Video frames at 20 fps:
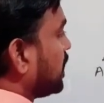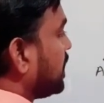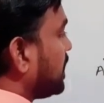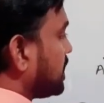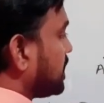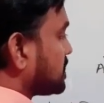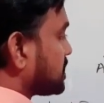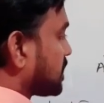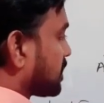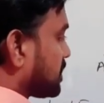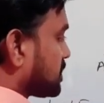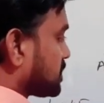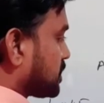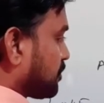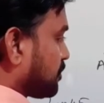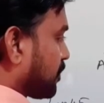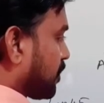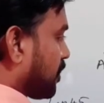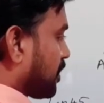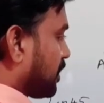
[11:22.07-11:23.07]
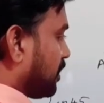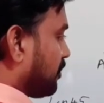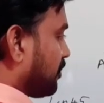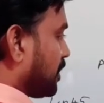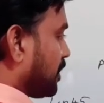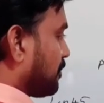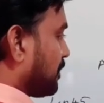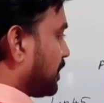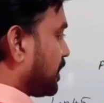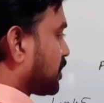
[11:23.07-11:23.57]
It's a reciprocal will
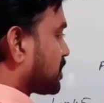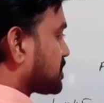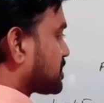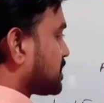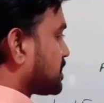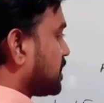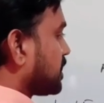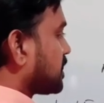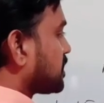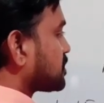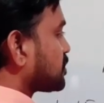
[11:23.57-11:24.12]
be sec.